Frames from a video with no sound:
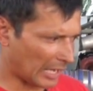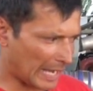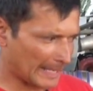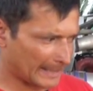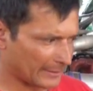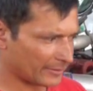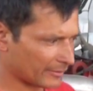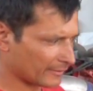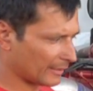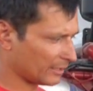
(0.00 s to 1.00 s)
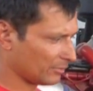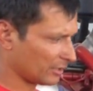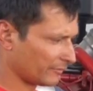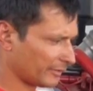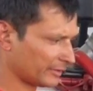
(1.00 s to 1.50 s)
I, I
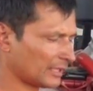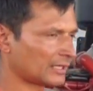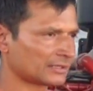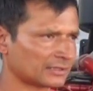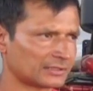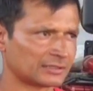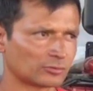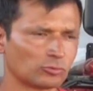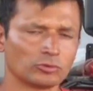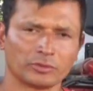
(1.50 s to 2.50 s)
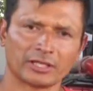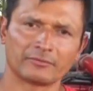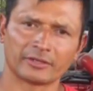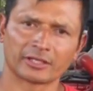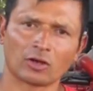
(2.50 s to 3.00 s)
believe then that uh, could be
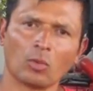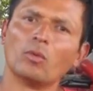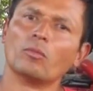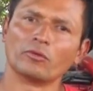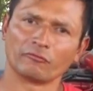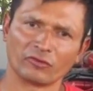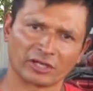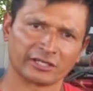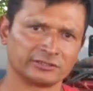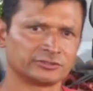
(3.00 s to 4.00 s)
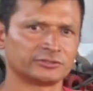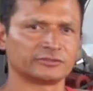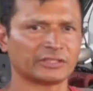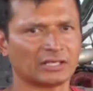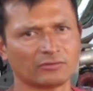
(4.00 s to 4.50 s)
a very common
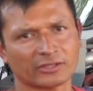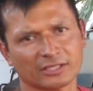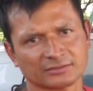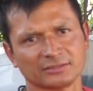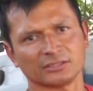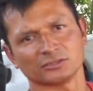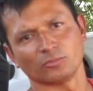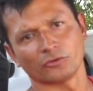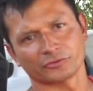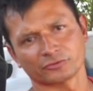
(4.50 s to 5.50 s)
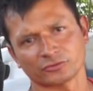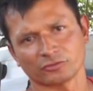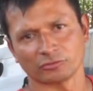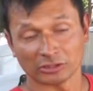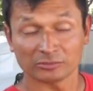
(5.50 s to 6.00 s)
modification nowadays in this modern
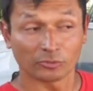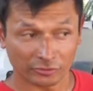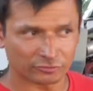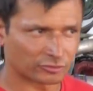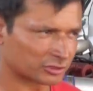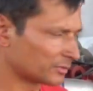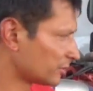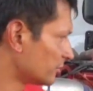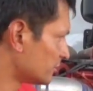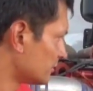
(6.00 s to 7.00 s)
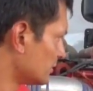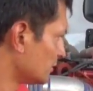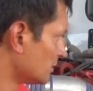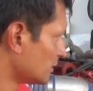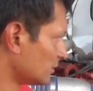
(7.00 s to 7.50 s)
truck with these modern trucks because
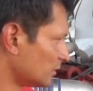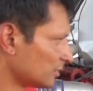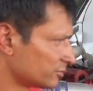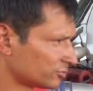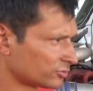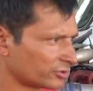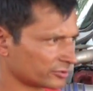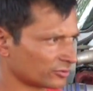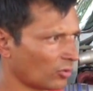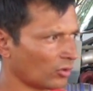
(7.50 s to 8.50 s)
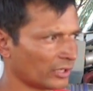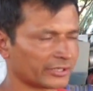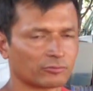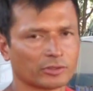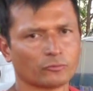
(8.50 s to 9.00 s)
these trucks all
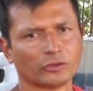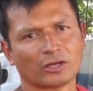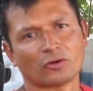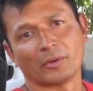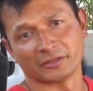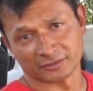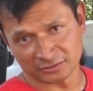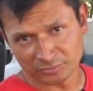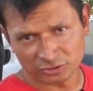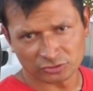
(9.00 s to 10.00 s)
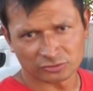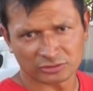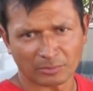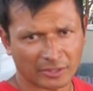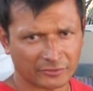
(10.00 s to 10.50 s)
are equipped with automatic
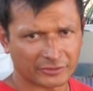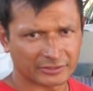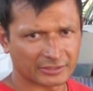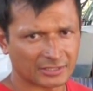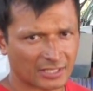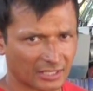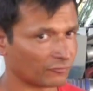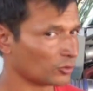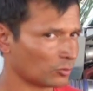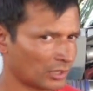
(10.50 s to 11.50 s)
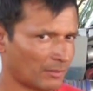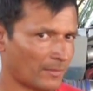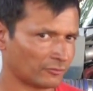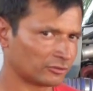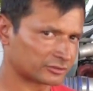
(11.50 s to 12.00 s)
transmissions the majority and if you want a
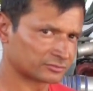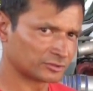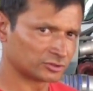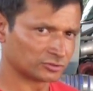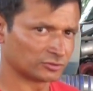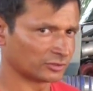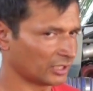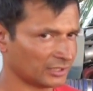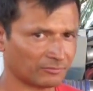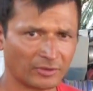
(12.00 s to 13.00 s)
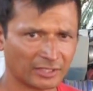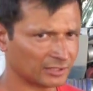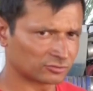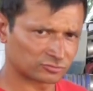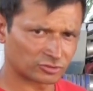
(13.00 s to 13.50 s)
manual transmission any
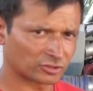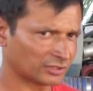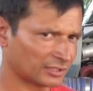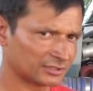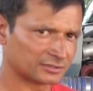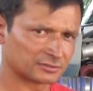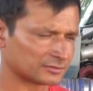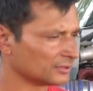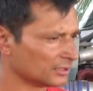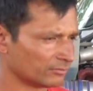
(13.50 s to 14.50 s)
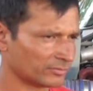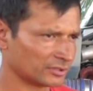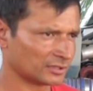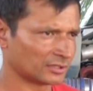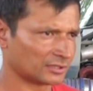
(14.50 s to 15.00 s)
any truck that is
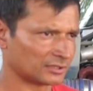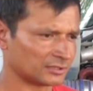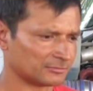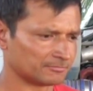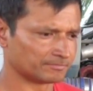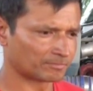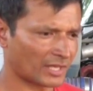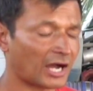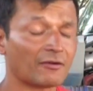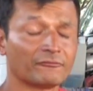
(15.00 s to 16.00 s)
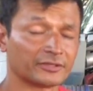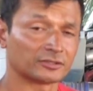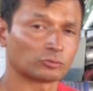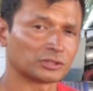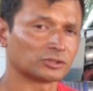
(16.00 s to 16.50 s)
be um,
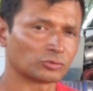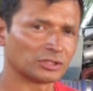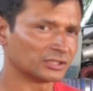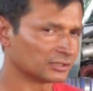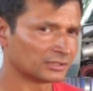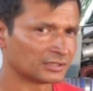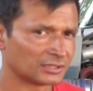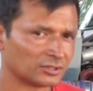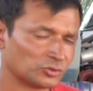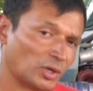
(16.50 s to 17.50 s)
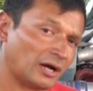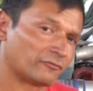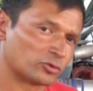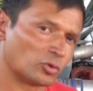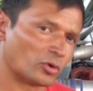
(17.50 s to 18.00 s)
after 2020 you
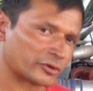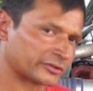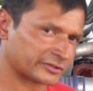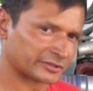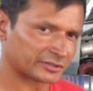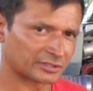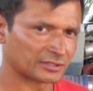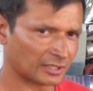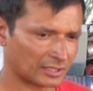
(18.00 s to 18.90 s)
have to order it